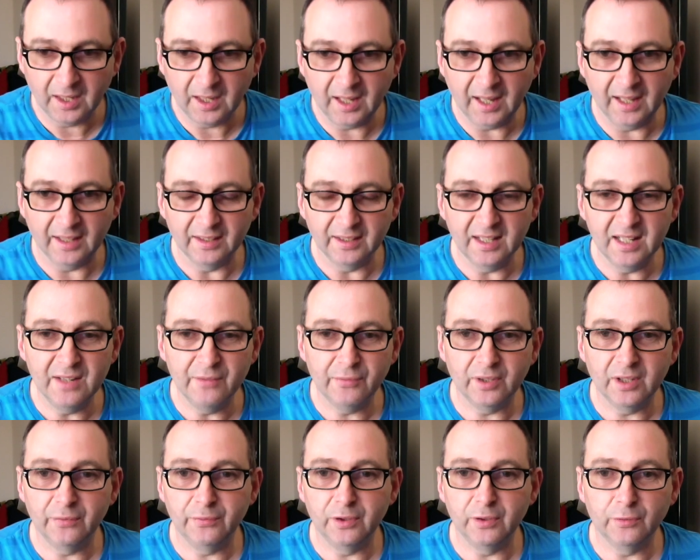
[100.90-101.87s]
And
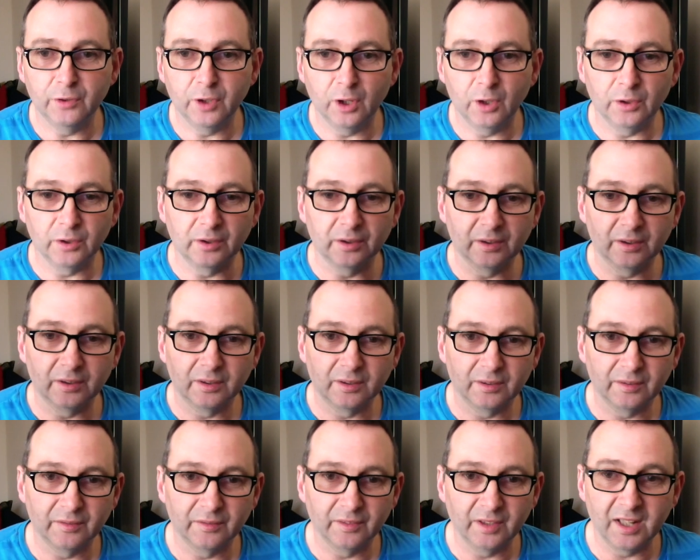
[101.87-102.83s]
even if you've got
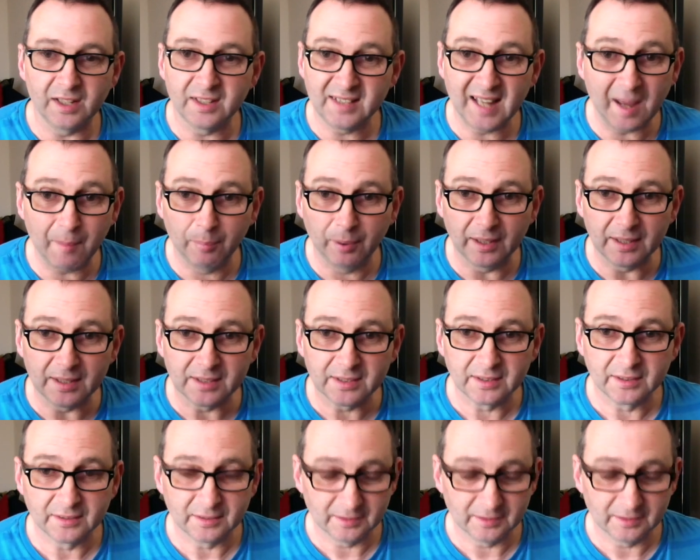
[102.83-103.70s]
a tablet,